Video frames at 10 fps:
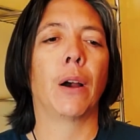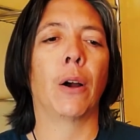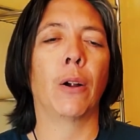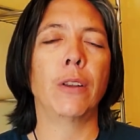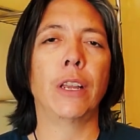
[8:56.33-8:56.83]

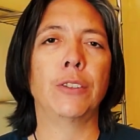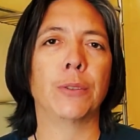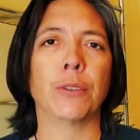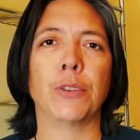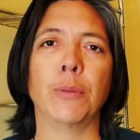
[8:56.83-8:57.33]
Our
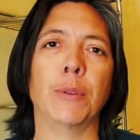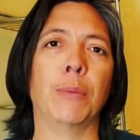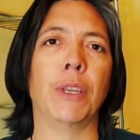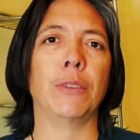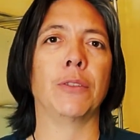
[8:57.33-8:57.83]
nature as human
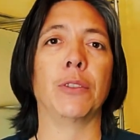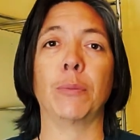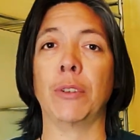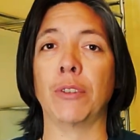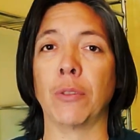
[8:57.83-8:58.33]
beings is to
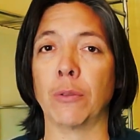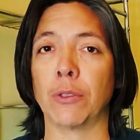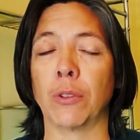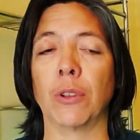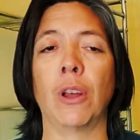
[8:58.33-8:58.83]
be
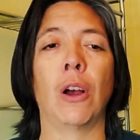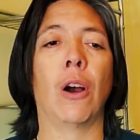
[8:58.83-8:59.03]
social.